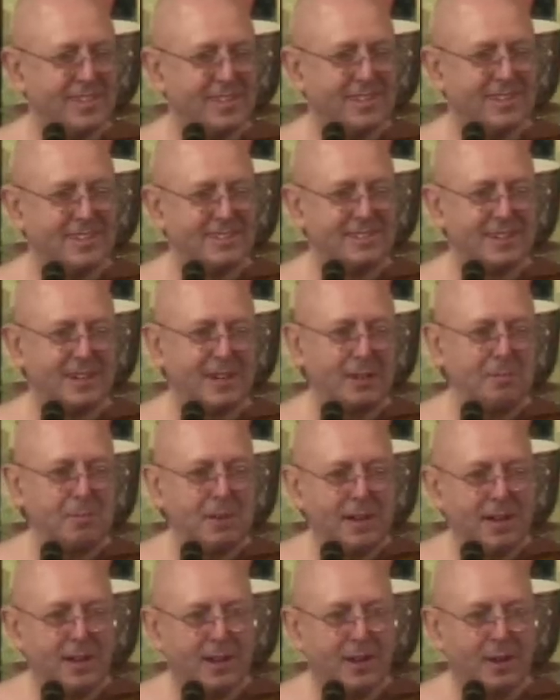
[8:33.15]
So leave
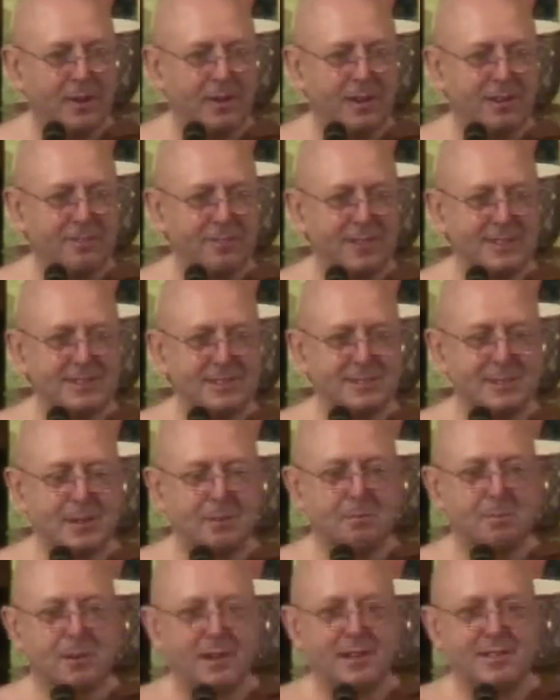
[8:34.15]
me alone, it fixes
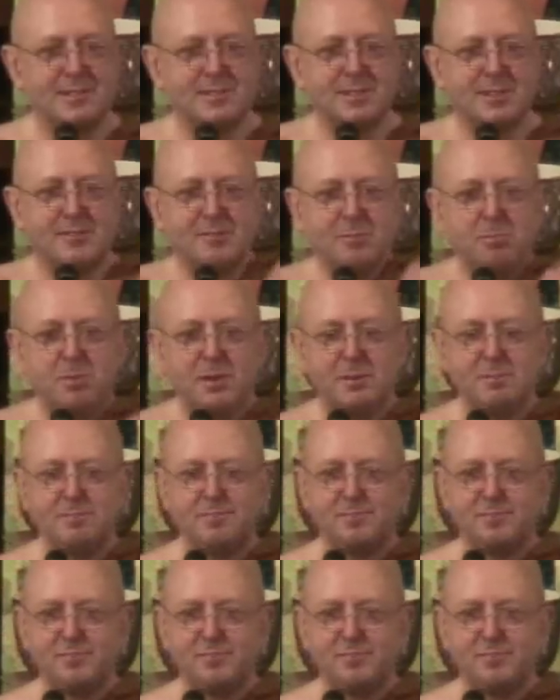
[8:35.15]
up by itself. But